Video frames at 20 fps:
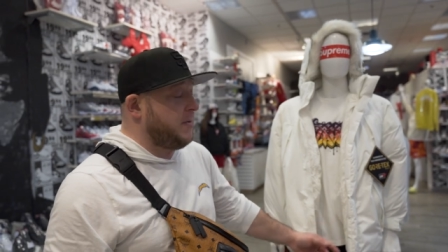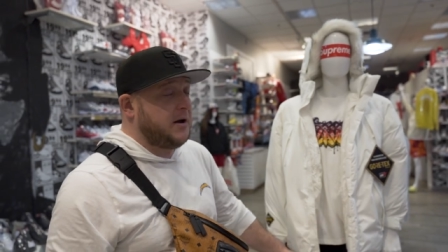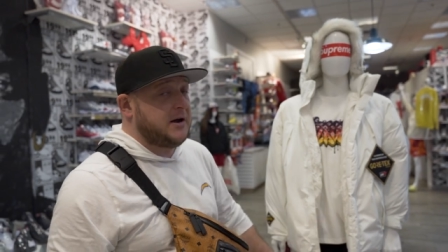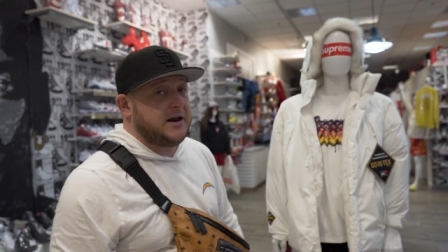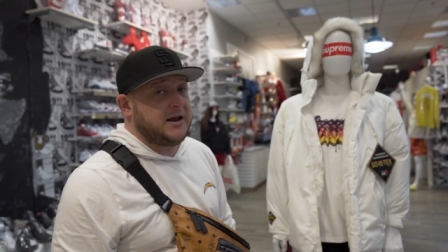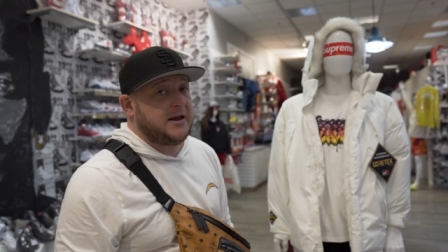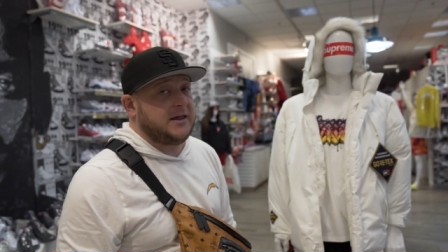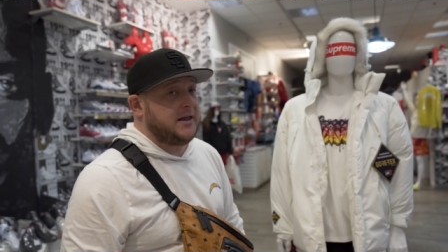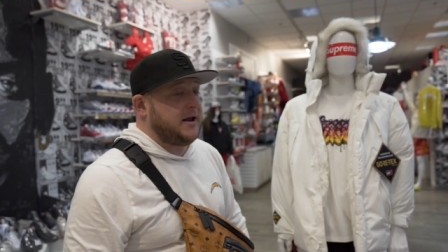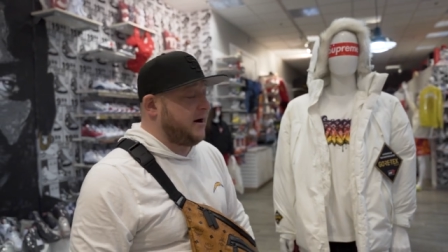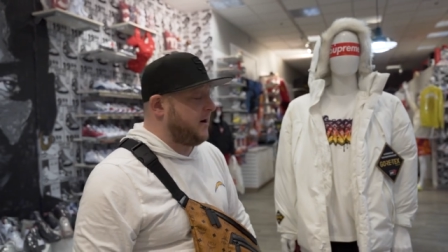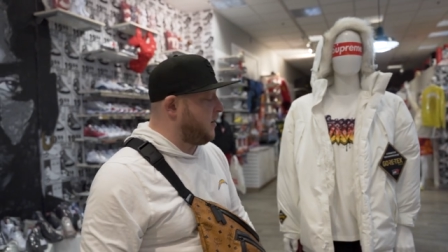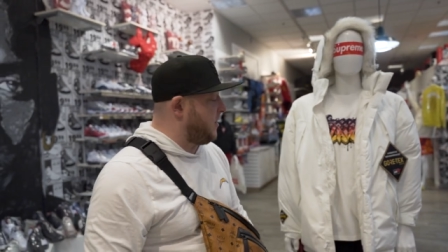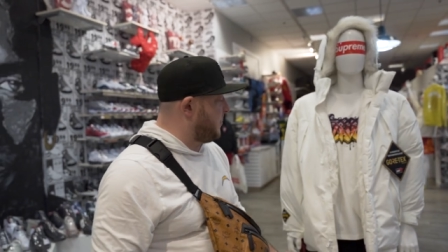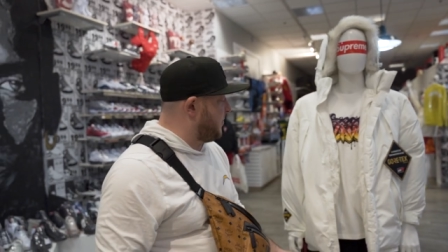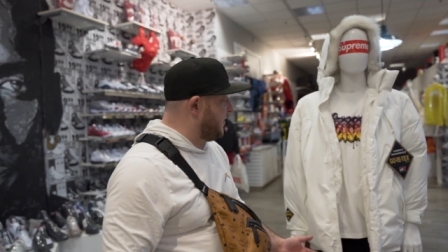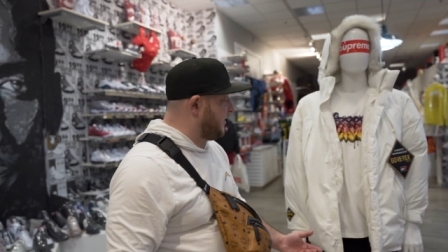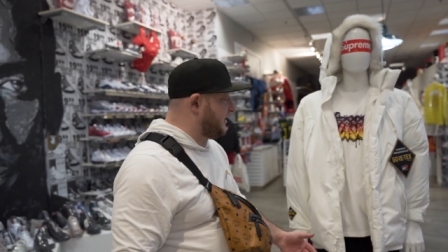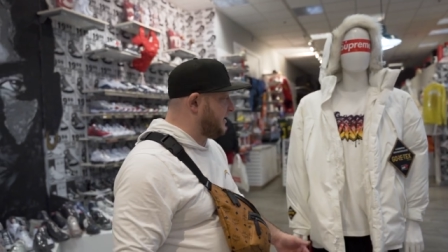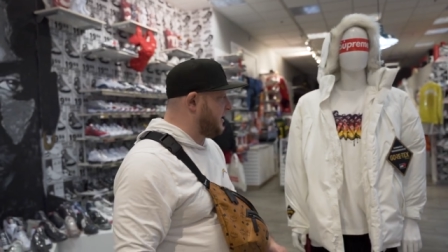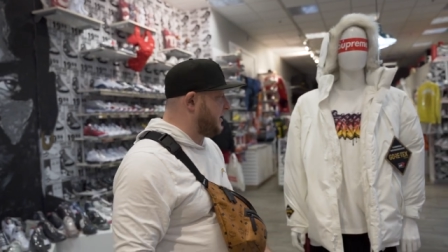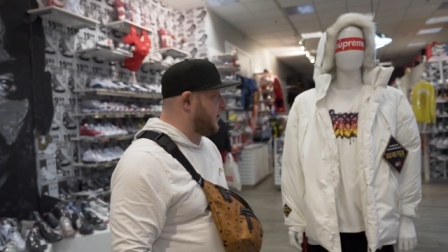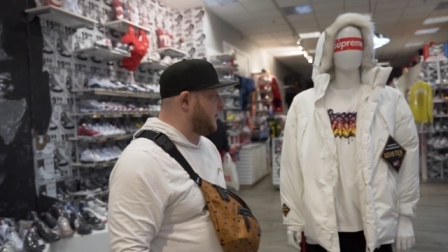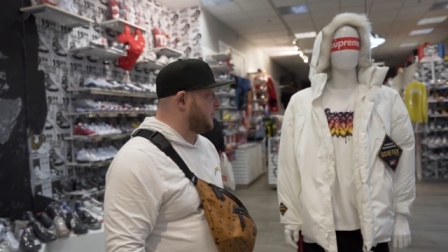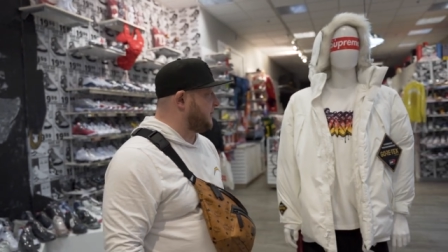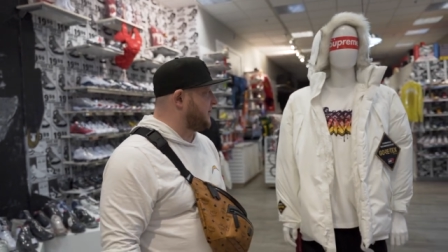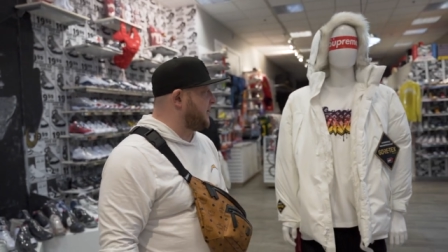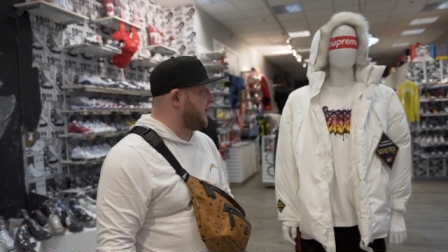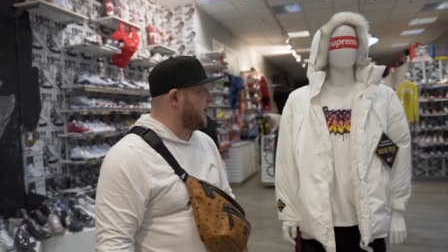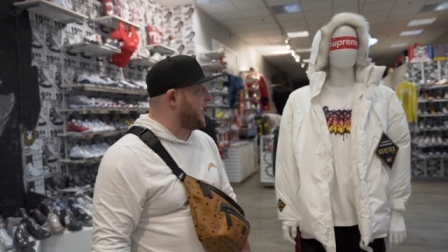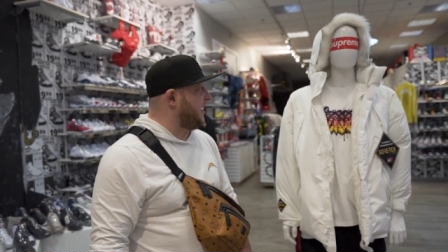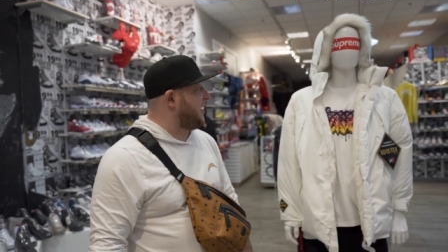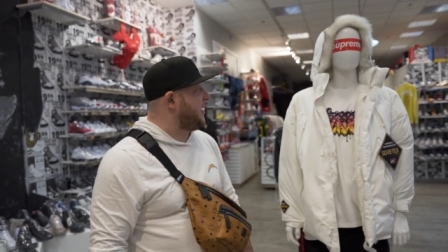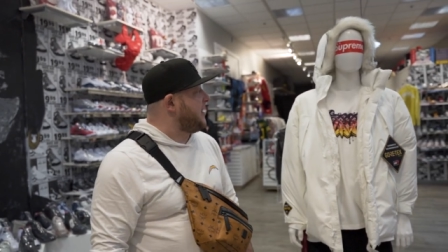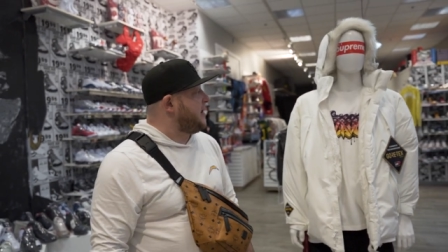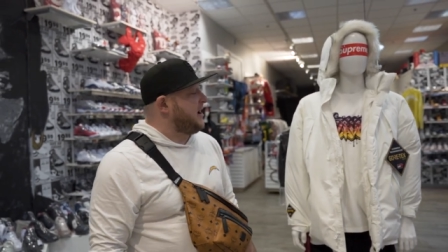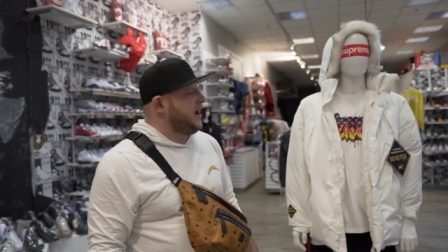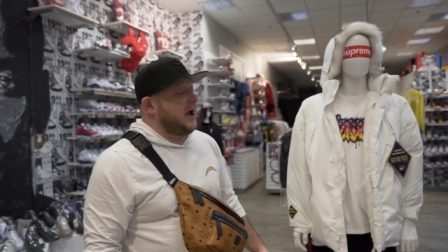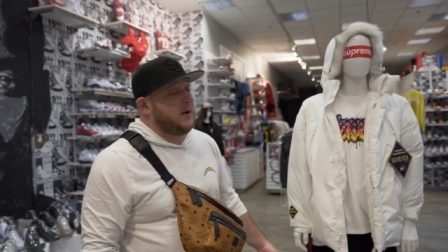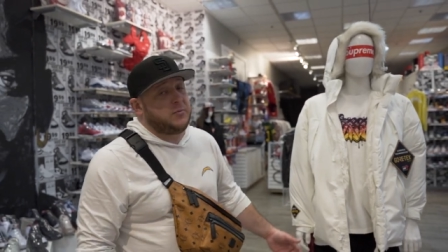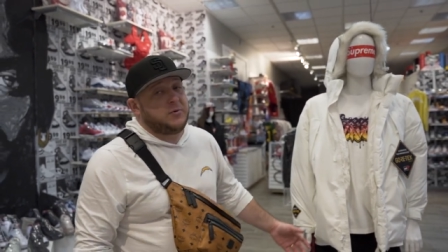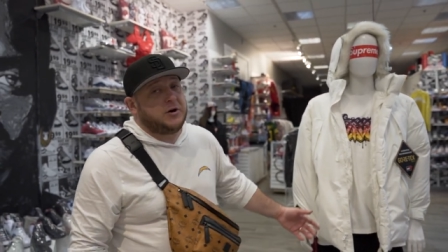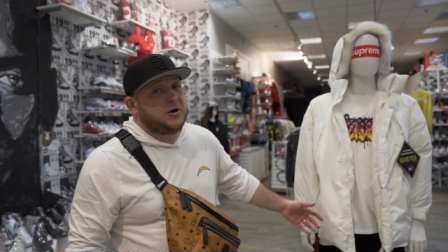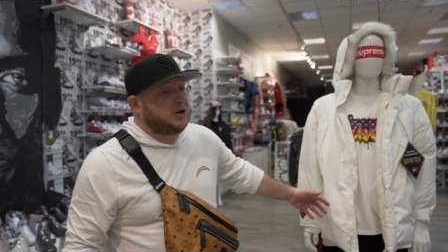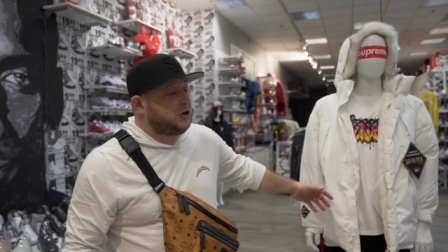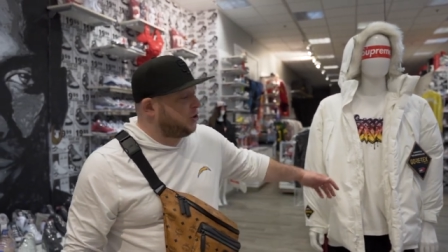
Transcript: money in there, I'll put stickers in there. I put a